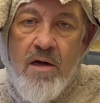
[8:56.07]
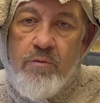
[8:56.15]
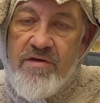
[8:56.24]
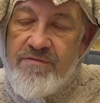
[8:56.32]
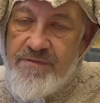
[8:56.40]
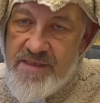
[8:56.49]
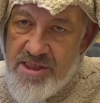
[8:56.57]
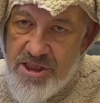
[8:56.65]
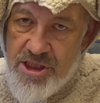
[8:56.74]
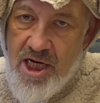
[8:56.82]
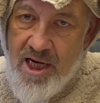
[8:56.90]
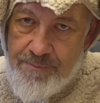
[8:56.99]
we
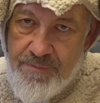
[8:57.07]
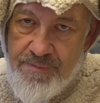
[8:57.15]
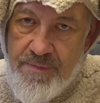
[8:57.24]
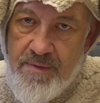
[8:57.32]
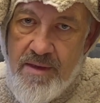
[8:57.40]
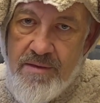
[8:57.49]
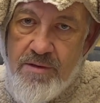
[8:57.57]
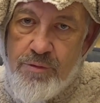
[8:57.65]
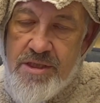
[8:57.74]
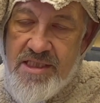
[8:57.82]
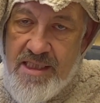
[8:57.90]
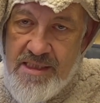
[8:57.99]
finish up the
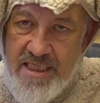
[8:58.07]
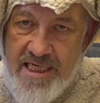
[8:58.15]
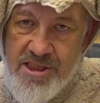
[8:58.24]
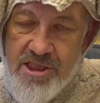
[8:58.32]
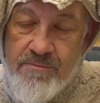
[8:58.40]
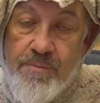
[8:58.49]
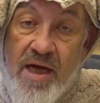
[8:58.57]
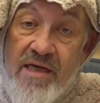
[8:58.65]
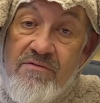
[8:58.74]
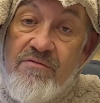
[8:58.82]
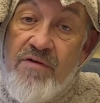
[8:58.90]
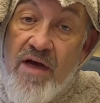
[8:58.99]
recitation by
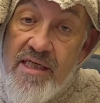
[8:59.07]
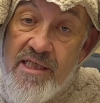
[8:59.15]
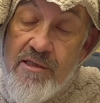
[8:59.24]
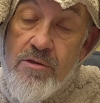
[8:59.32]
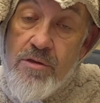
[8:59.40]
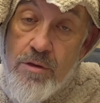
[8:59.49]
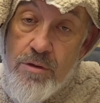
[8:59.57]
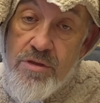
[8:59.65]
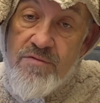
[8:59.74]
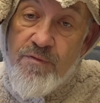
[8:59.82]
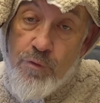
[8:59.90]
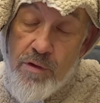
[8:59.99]
inviting those
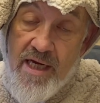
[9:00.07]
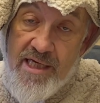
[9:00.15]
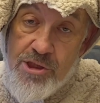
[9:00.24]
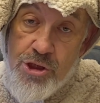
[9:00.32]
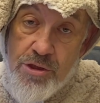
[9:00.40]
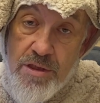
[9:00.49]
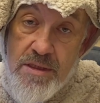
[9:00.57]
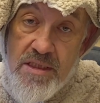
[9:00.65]
four angels